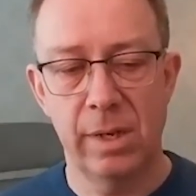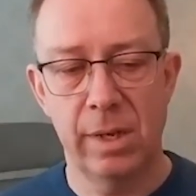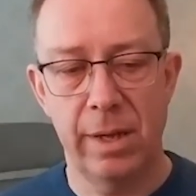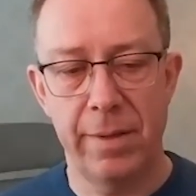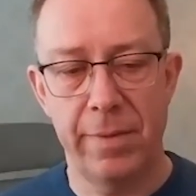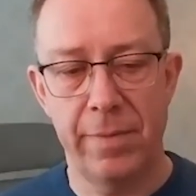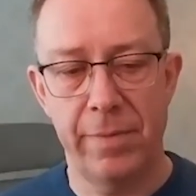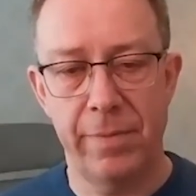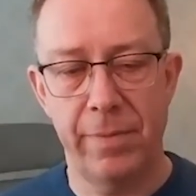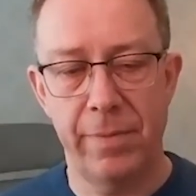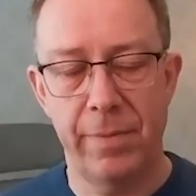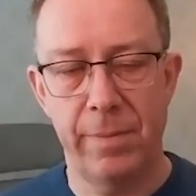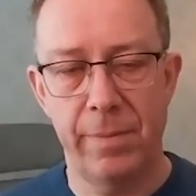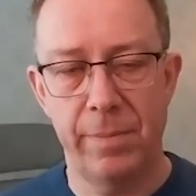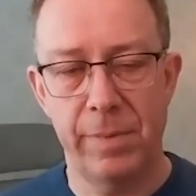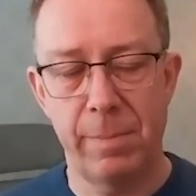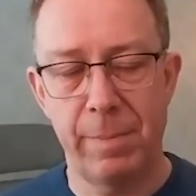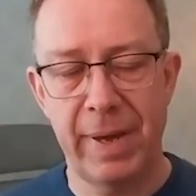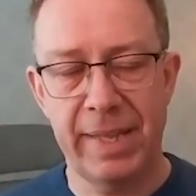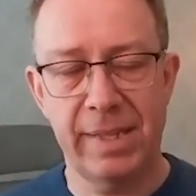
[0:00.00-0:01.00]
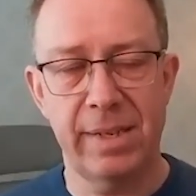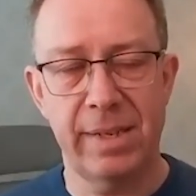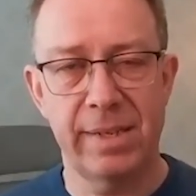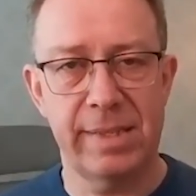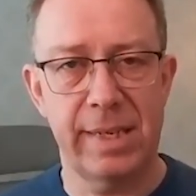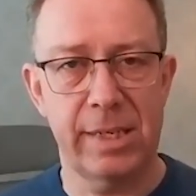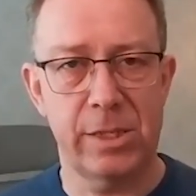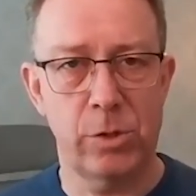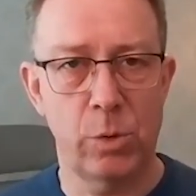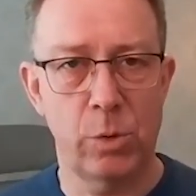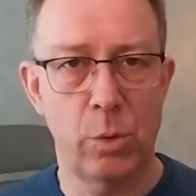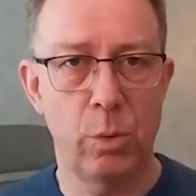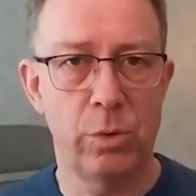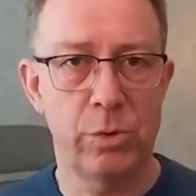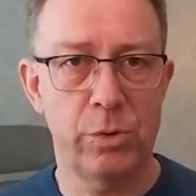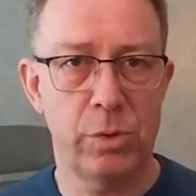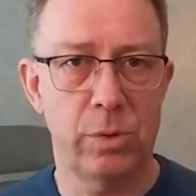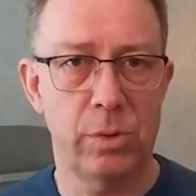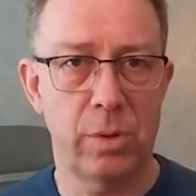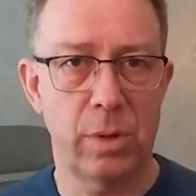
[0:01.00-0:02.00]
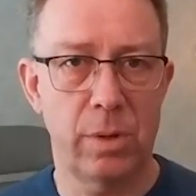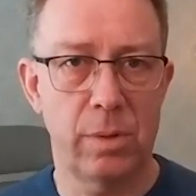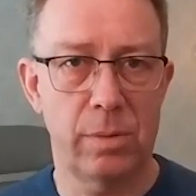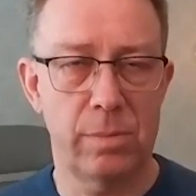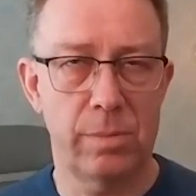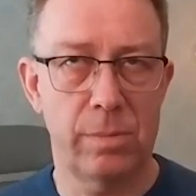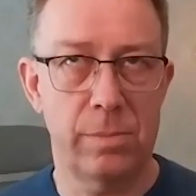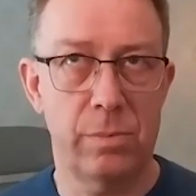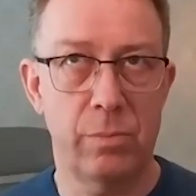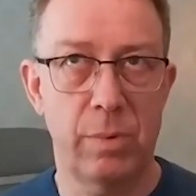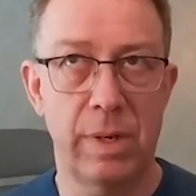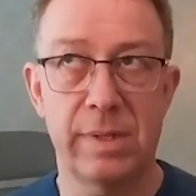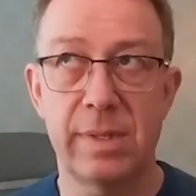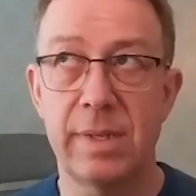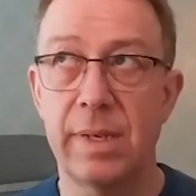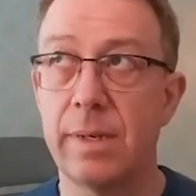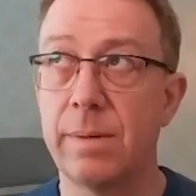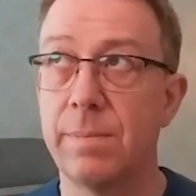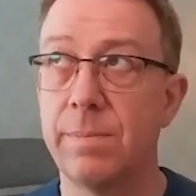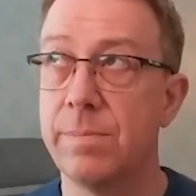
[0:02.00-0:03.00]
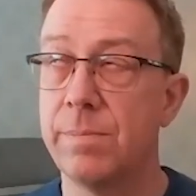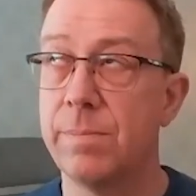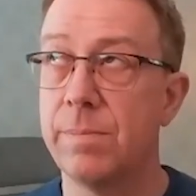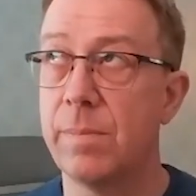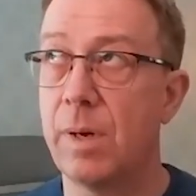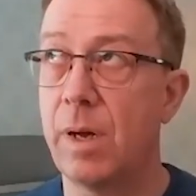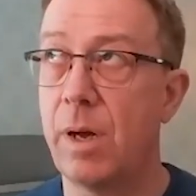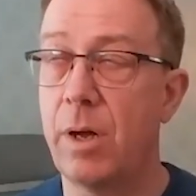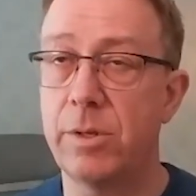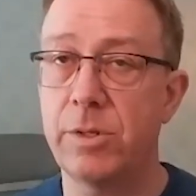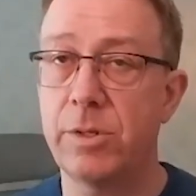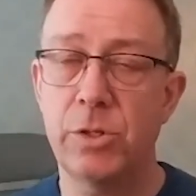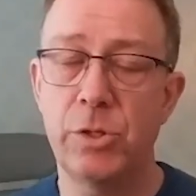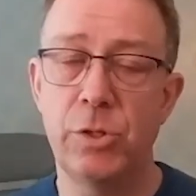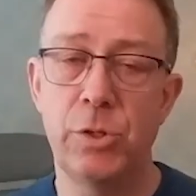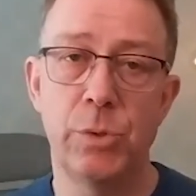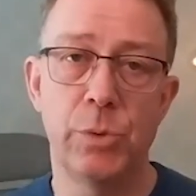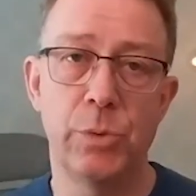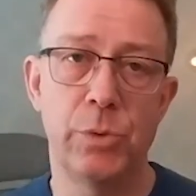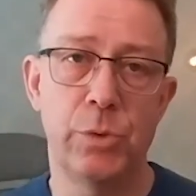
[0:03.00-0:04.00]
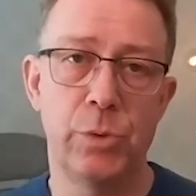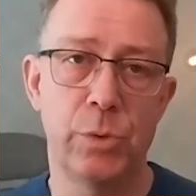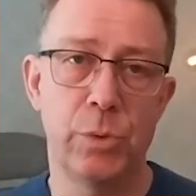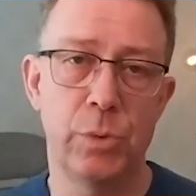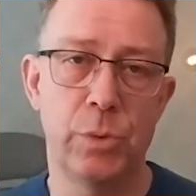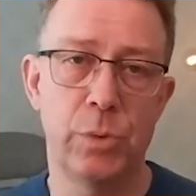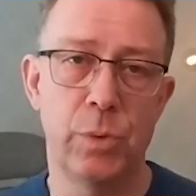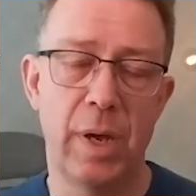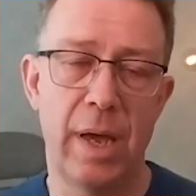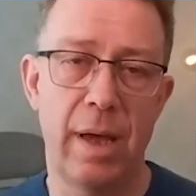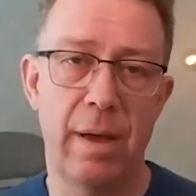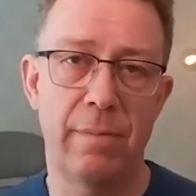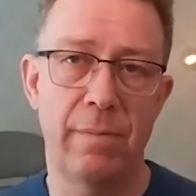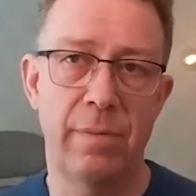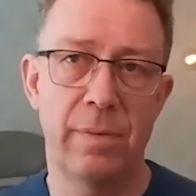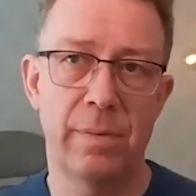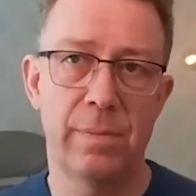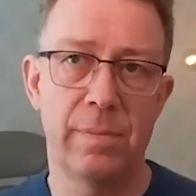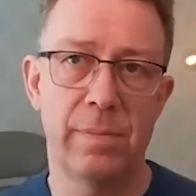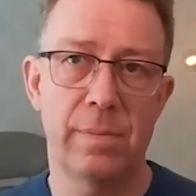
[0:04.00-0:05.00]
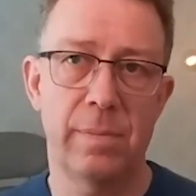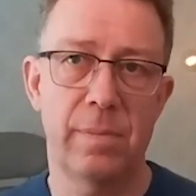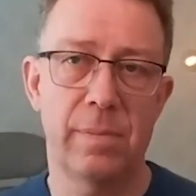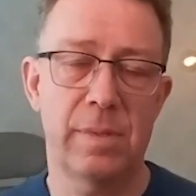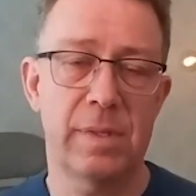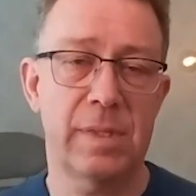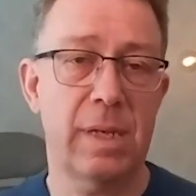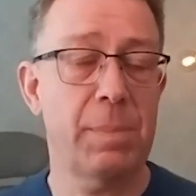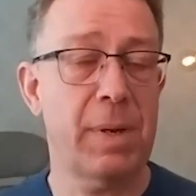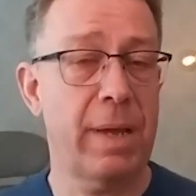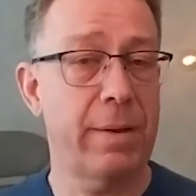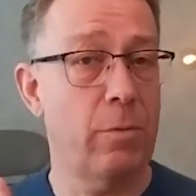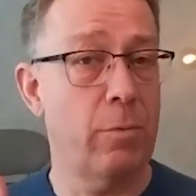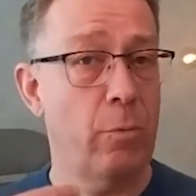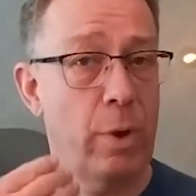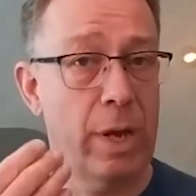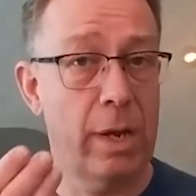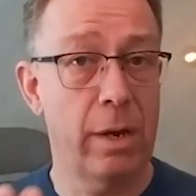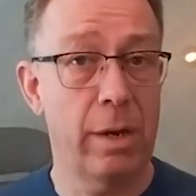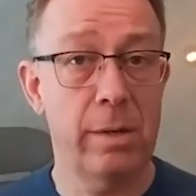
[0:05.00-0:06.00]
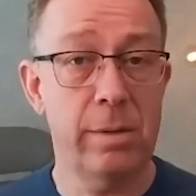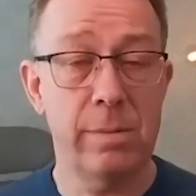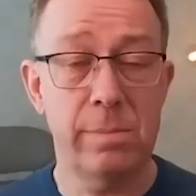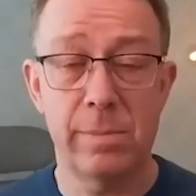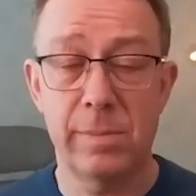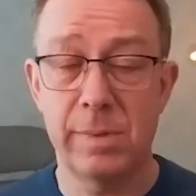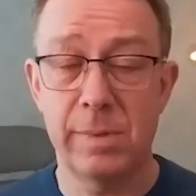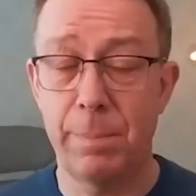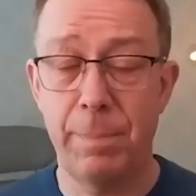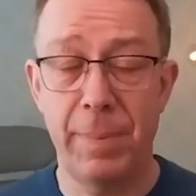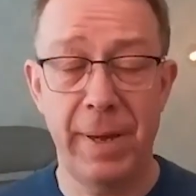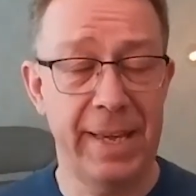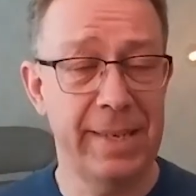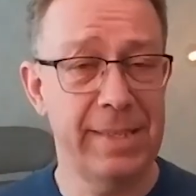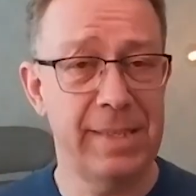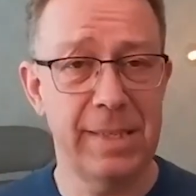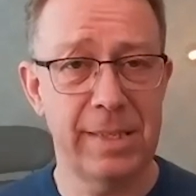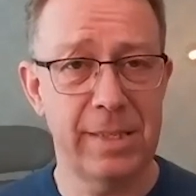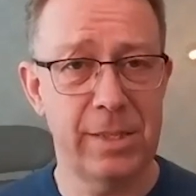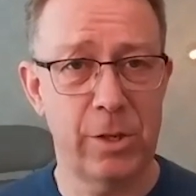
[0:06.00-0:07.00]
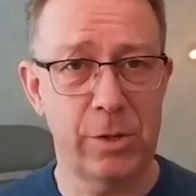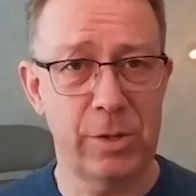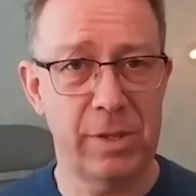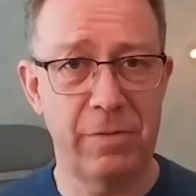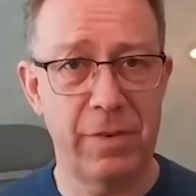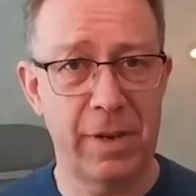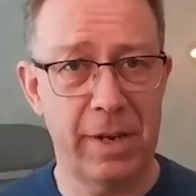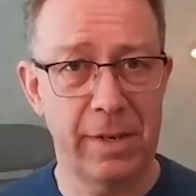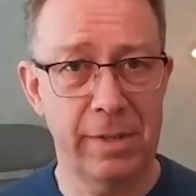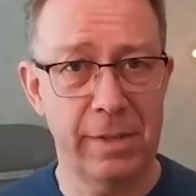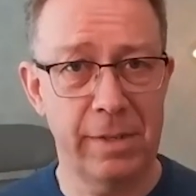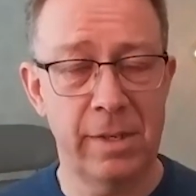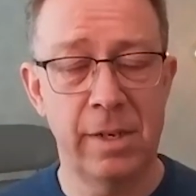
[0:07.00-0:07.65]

And the maintenance section also, let's say, asks you to have some kind of regular, the pace is not defined,